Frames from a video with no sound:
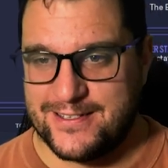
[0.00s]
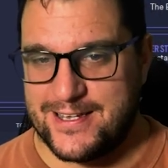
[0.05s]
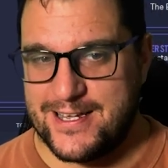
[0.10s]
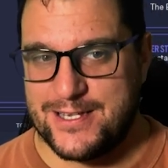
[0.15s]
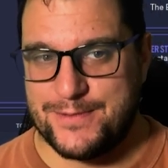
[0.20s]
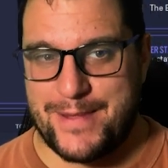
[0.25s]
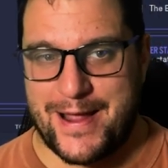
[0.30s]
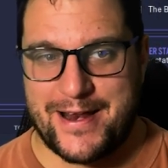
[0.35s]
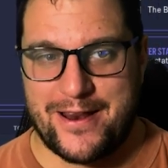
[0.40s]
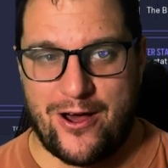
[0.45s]

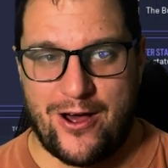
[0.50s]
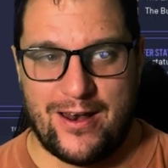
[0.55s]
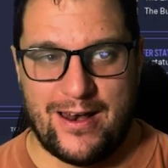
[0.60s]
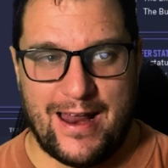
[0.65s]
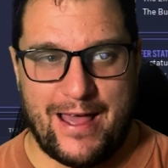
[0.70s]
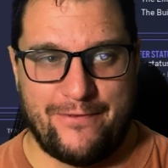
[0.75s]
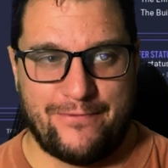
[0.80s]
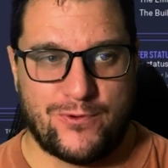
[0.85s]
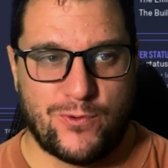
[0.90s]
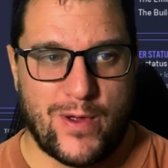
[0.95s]
He's made our
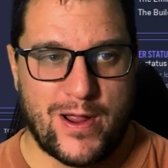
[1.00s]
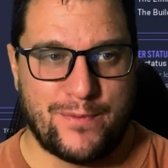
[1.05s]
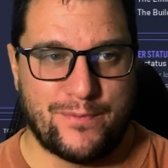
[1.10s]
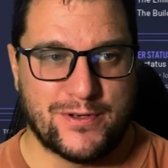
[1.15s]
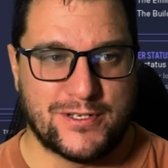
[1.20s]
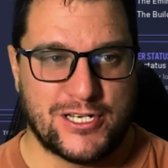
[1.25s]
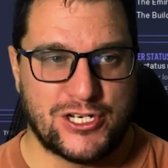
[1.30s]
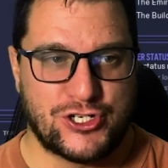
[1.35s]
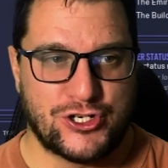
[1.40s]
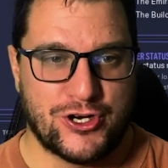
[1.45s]
left wing
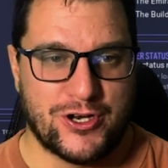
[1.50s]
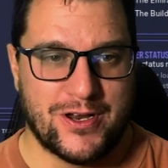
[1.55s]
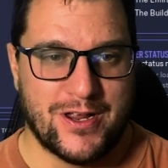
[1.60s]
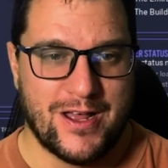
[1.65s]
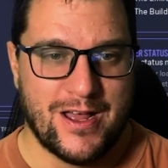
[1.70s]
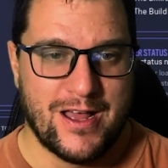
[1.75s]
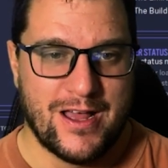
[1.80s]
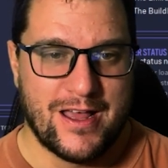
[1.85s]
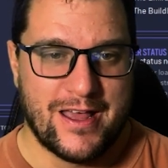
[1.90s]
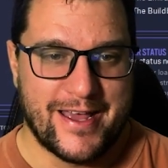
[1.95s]
position
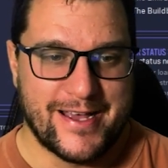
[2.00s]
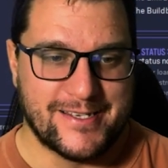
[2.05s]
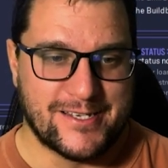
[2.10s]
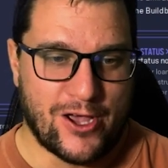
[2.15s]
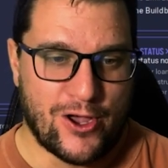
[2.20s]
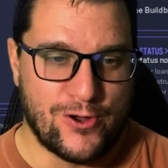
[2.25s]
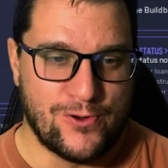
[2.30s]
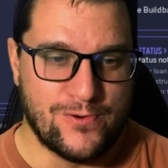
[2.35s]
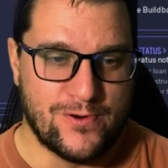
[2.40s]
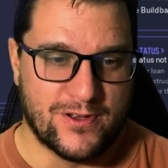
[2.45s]
his
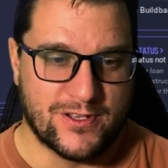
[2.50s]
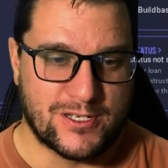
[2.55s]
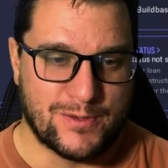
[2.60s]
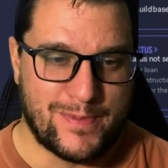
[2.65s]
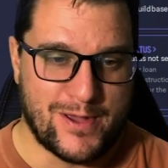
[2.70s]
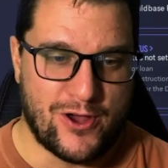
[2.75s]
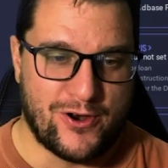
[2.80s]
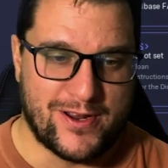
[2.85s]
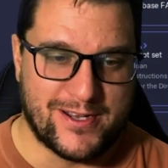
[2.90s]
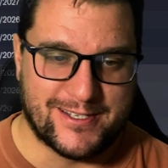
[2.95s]
own, to
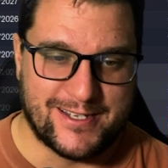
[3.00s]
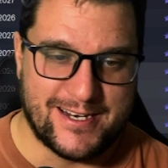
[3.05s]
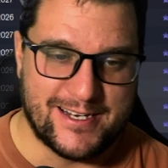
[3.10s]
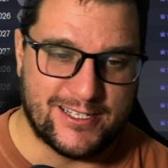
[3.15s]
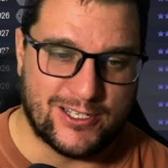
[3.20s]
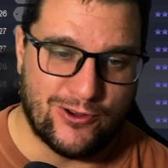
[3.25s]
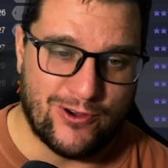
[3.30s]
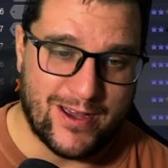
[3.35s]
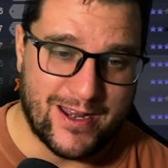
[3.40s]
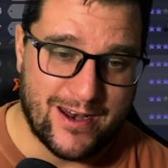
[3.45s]
be honest, and he's
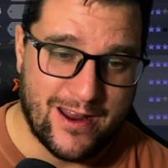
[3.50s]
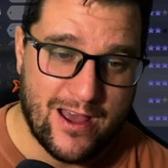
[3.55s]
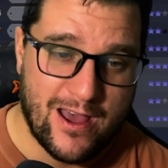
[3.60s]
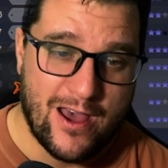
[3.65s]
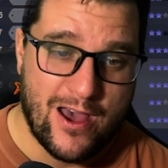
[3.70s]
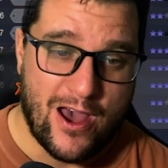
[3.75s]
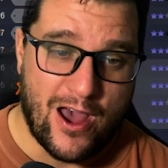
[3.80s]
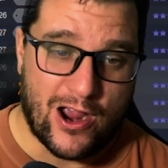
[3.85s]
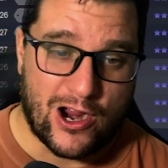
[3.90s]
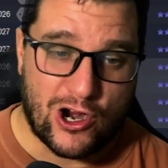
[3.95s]
doing
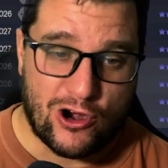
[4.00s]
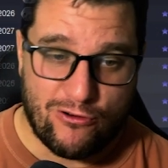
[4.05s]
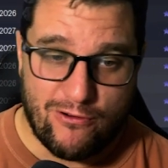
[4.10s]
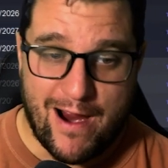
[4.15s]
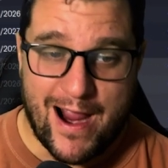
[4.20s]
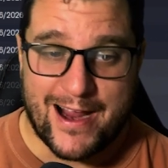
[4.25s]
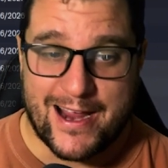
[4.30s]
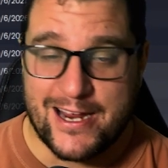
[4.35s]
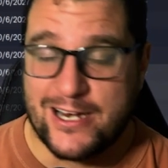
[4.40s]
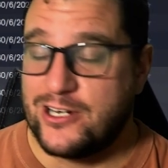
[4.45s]
a
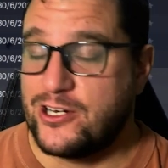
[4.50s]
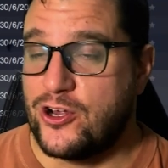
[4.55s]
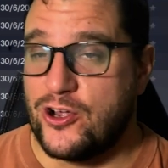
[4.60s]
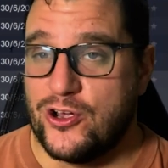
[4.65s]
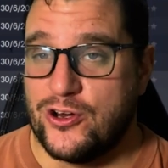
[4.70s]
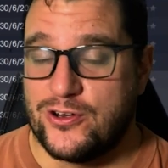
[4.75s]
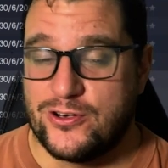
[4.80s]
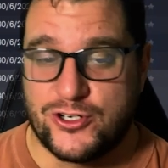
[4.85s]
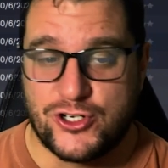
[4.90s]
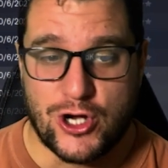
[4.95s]
cracking
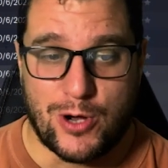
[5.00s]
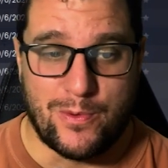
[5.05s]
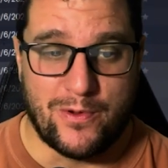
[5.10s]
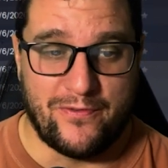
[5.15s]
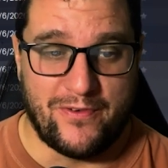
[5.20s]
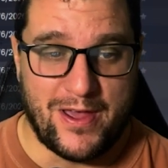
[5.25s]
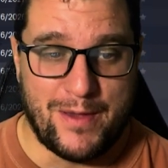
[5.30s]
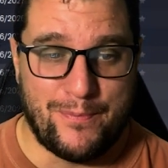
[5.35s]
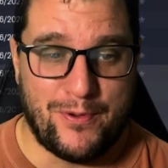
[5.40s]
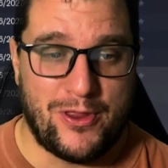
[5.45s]
good job of it.